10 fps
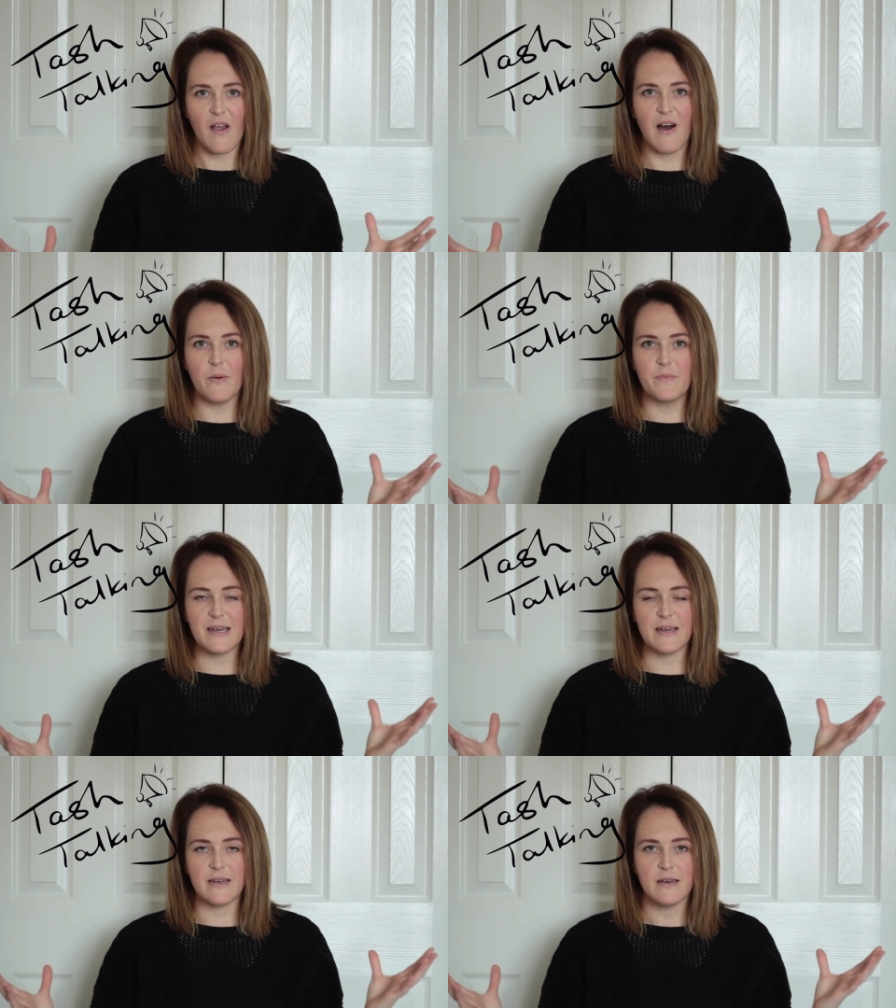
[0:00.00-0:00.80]
I'll
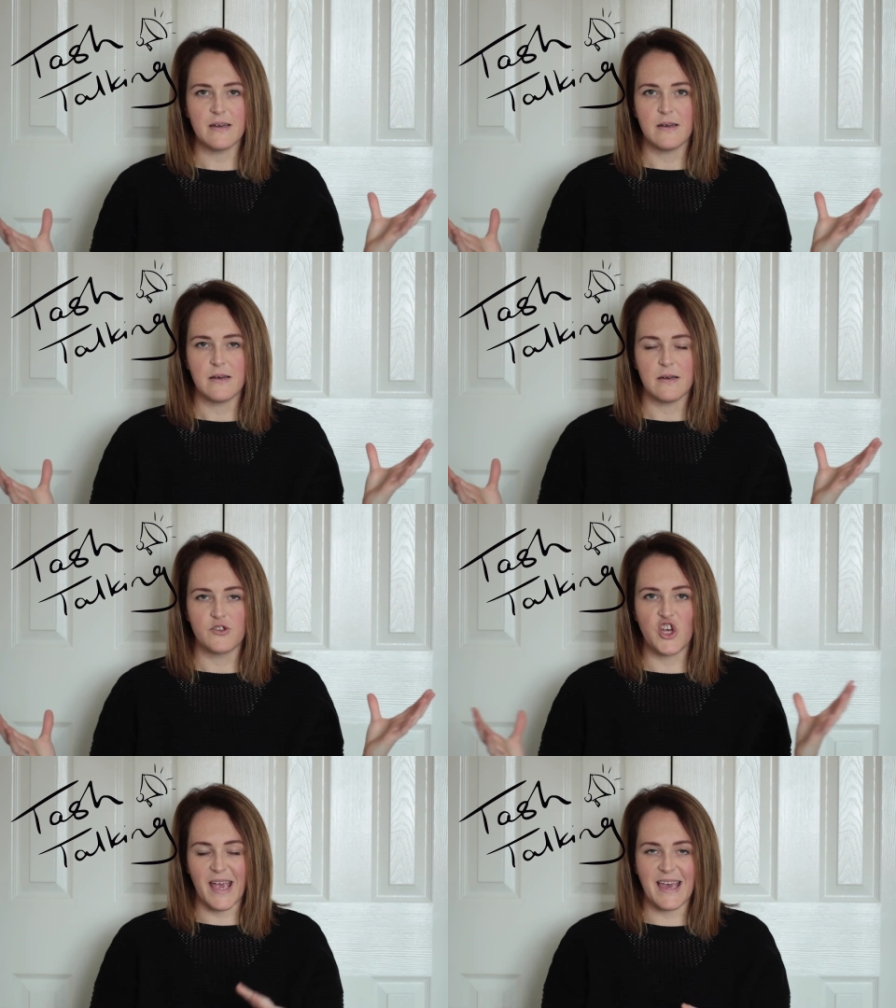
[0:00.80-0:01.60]
be
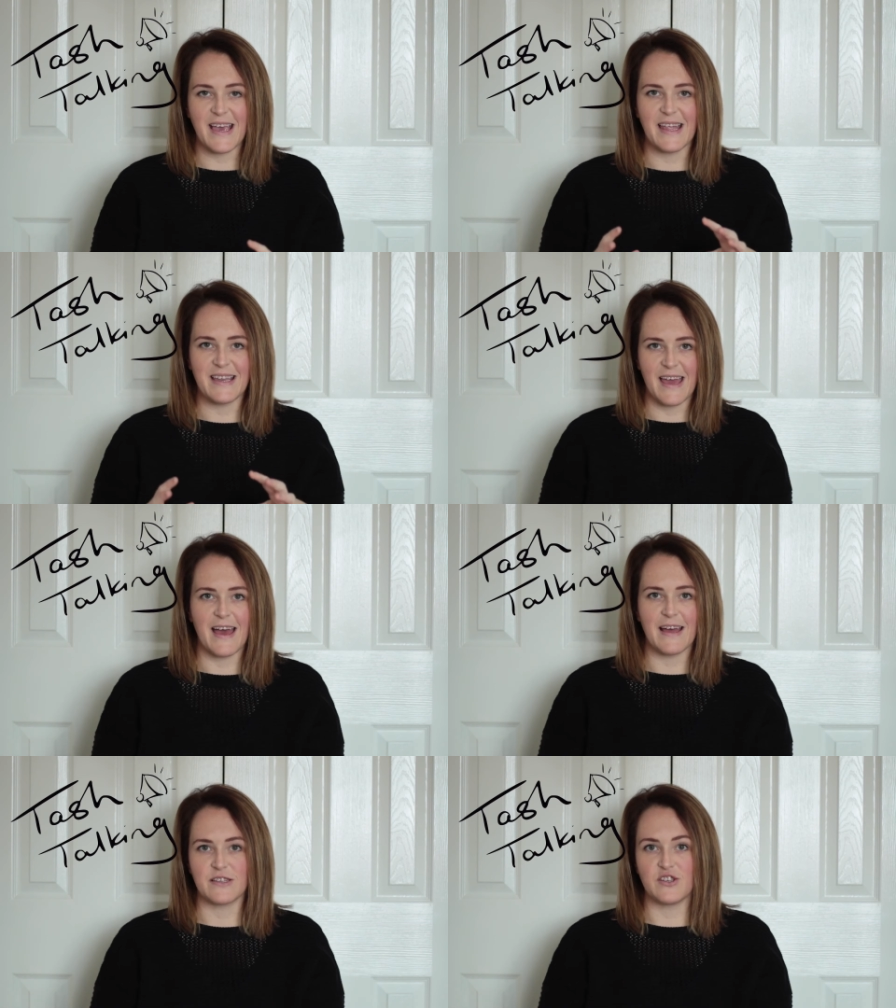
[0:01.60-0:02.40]
checking in
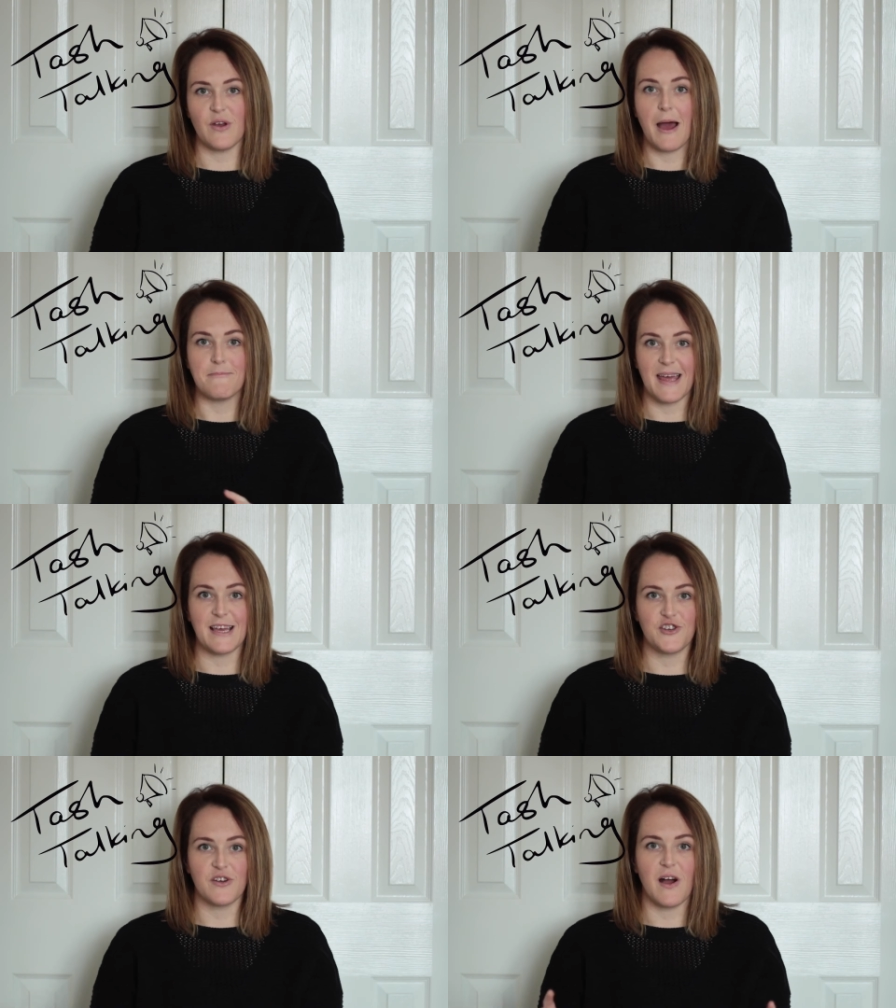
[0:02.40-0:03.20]
here to
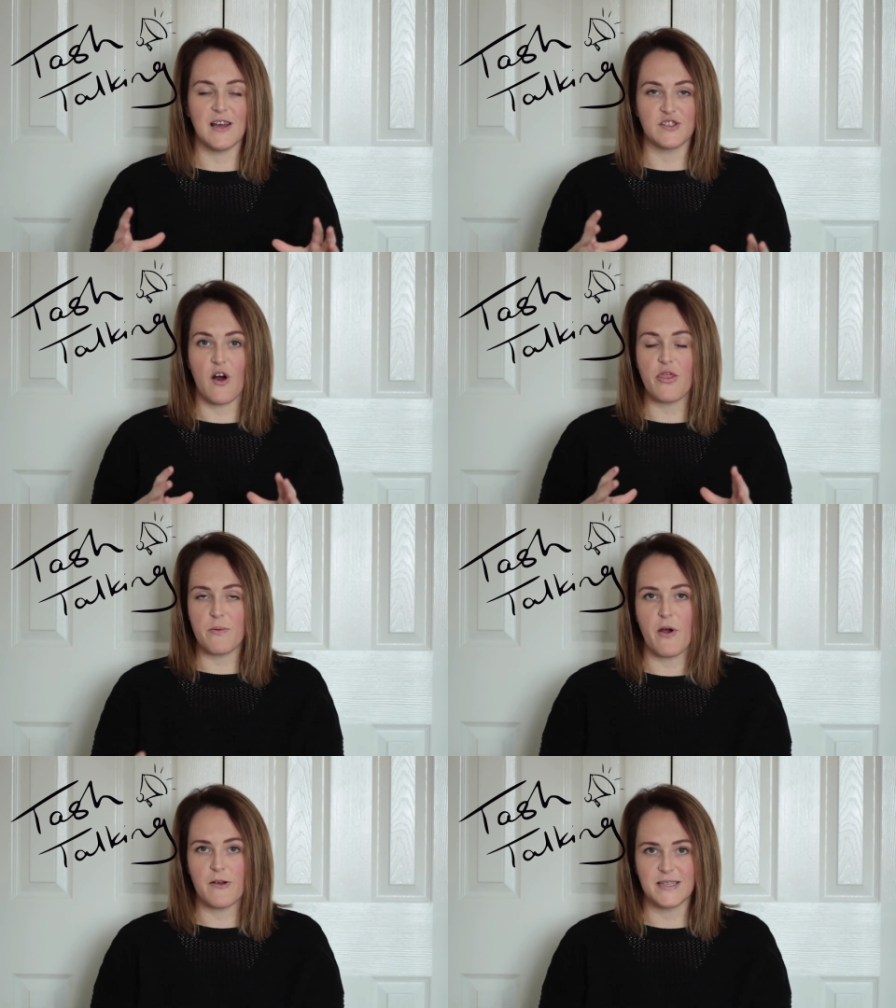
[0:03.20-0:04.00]
update you guys on
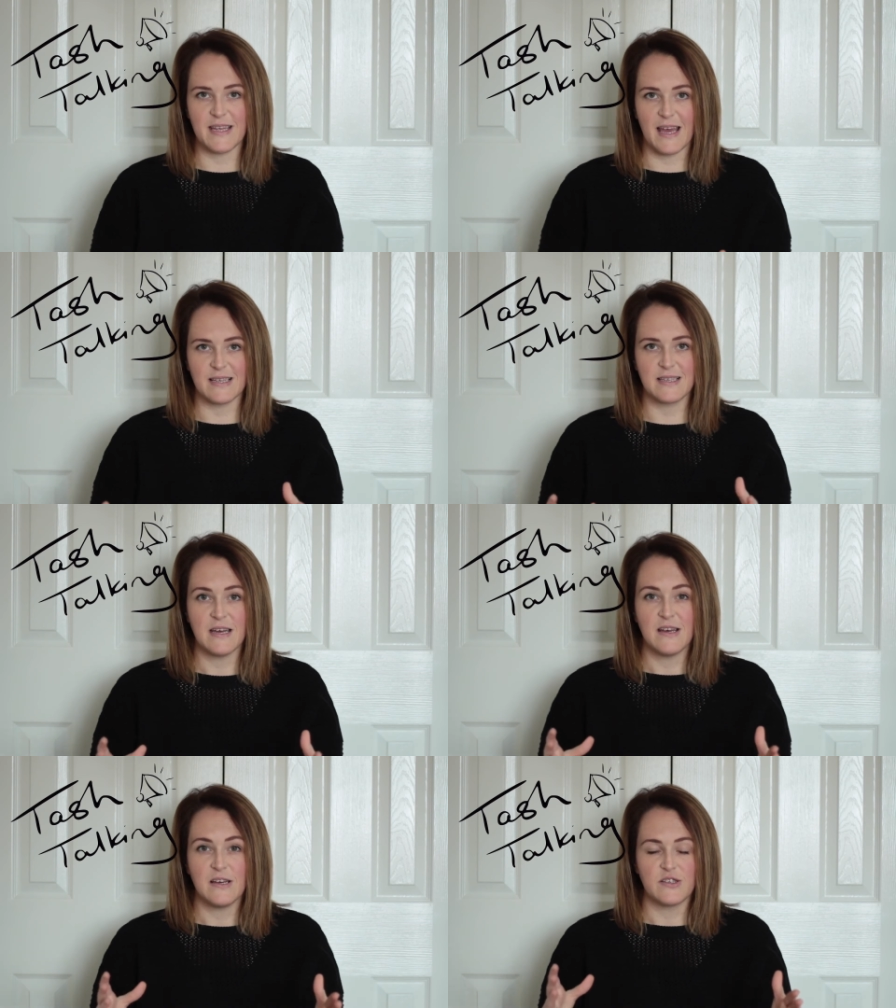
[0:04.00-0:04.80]
the process
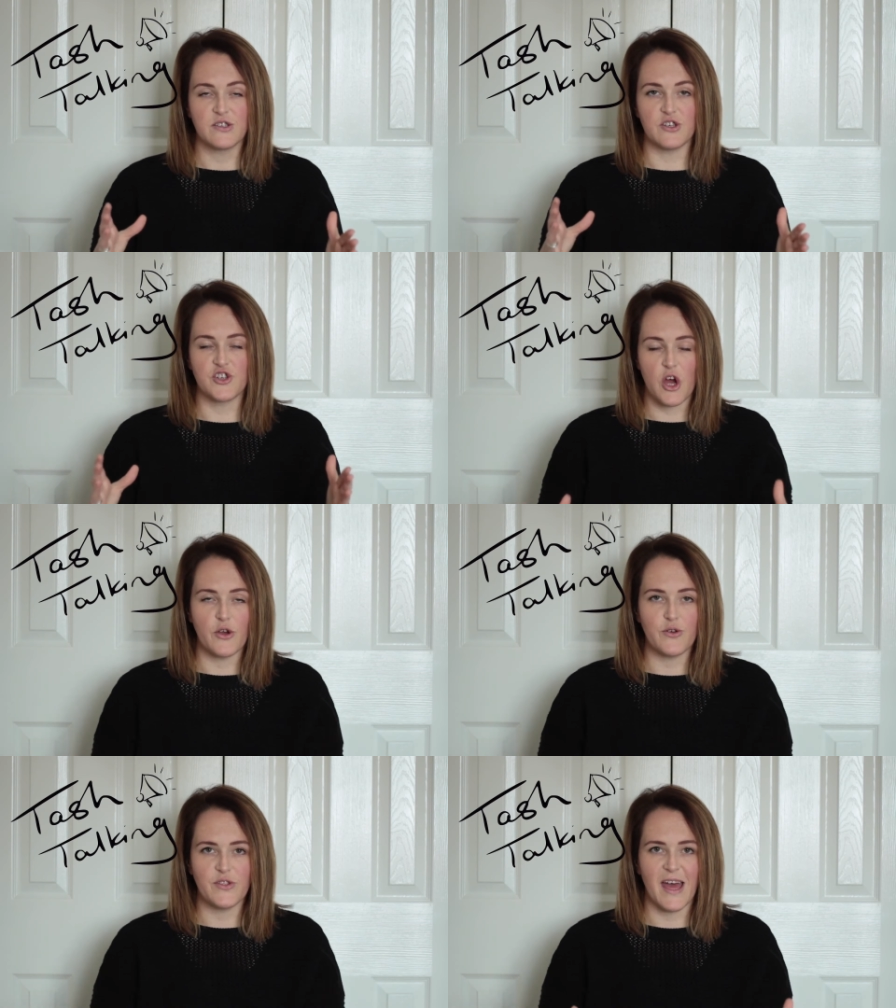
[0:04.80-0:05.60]
to show
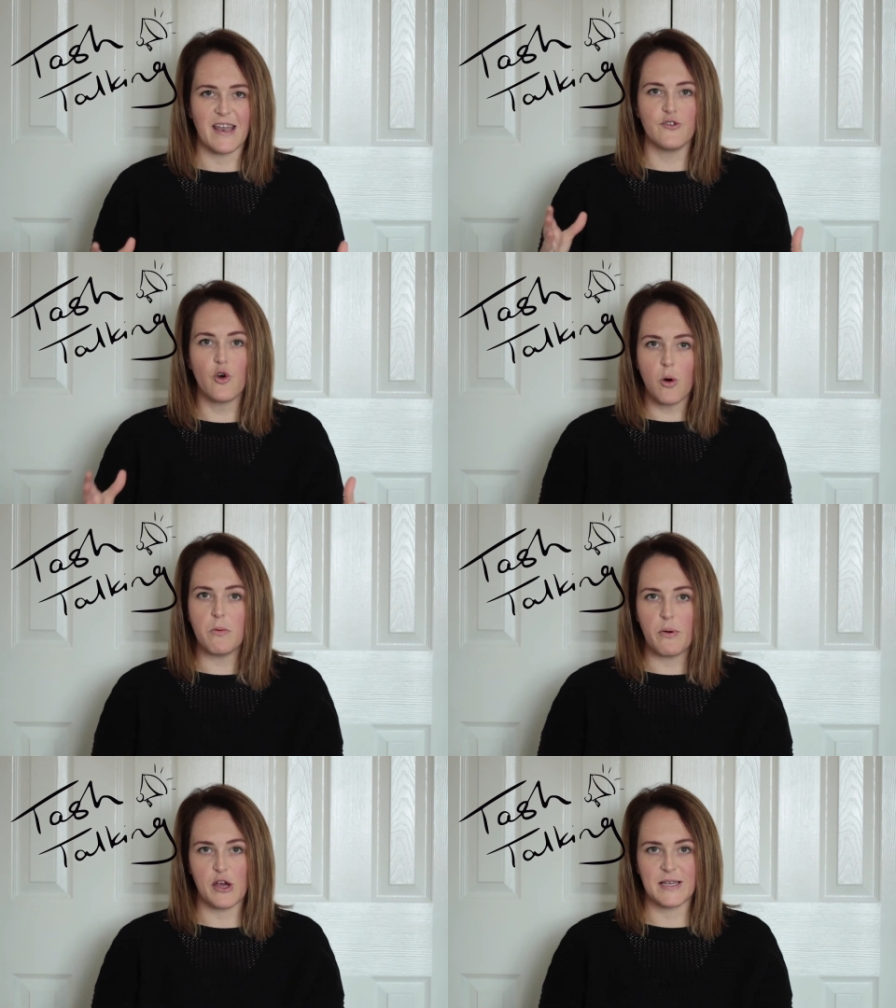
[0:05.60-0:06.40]
you that a
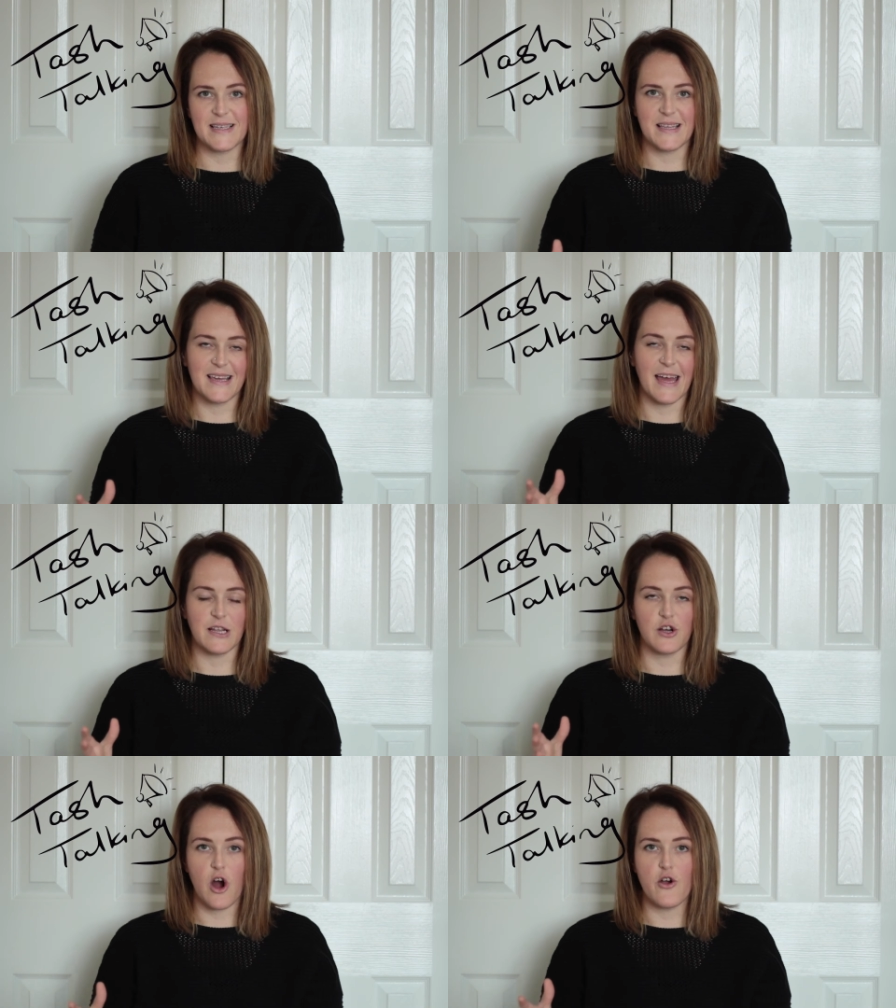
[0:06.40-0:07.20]
normal person
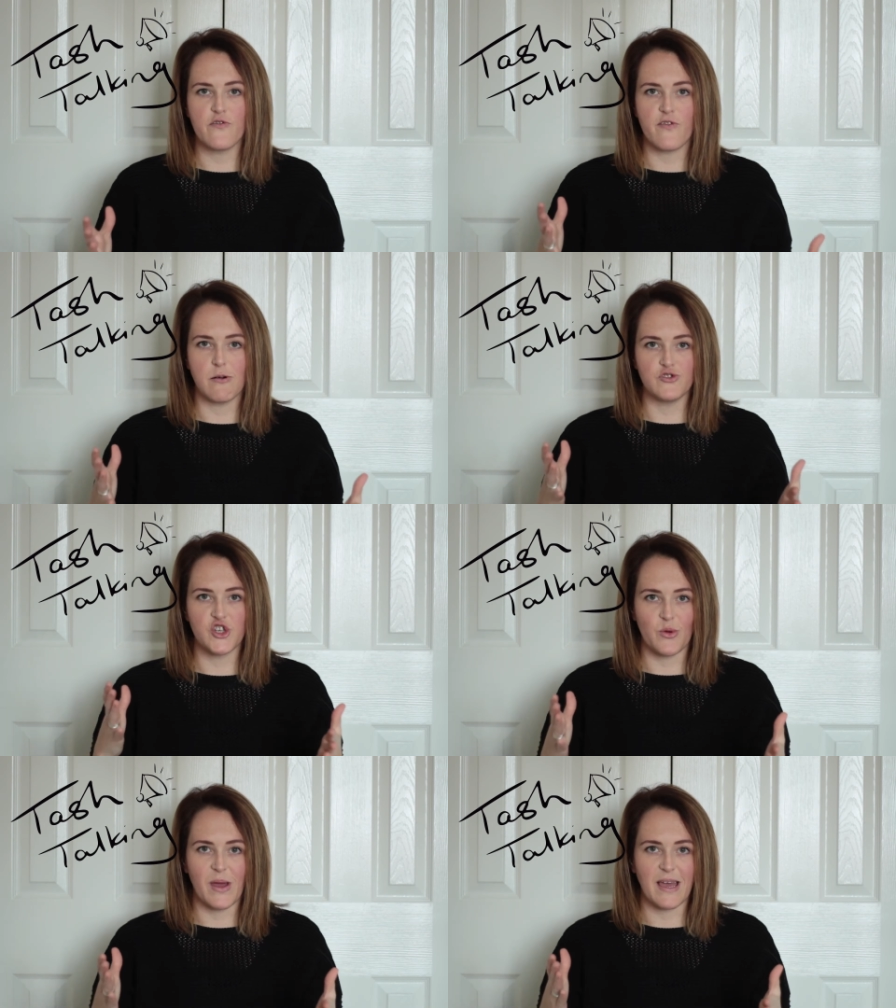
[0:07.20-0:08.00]
can go from
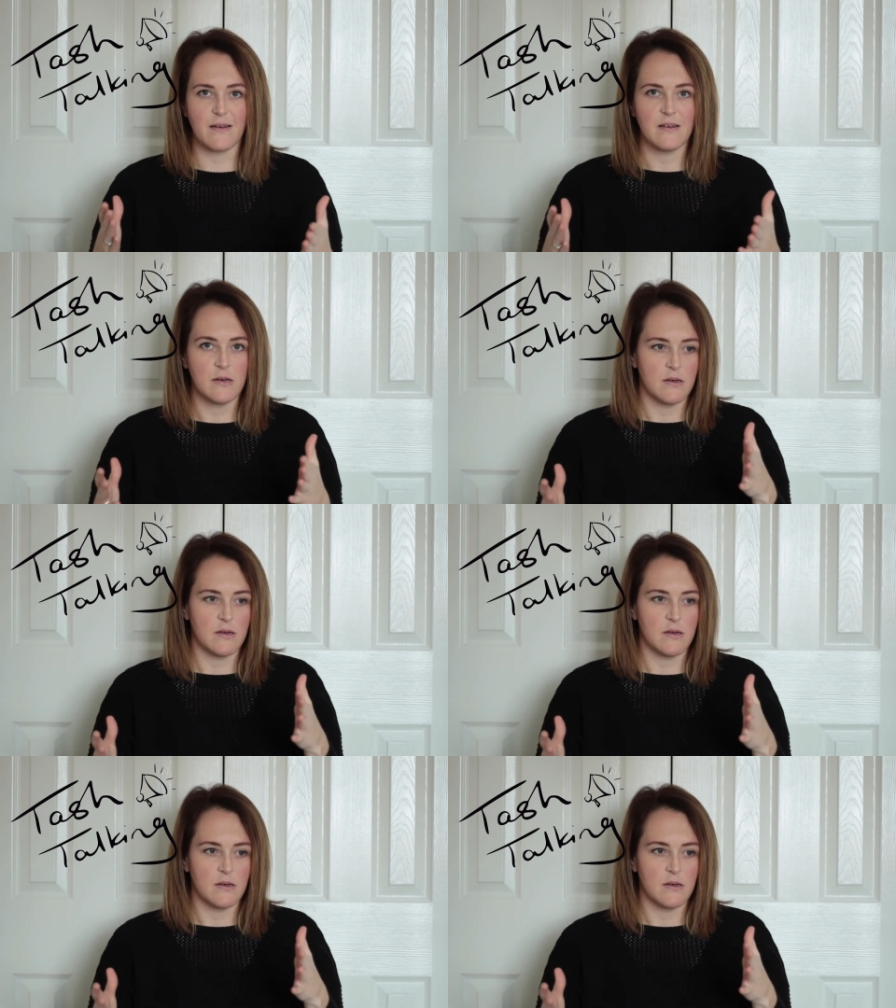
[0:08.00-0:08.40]
doing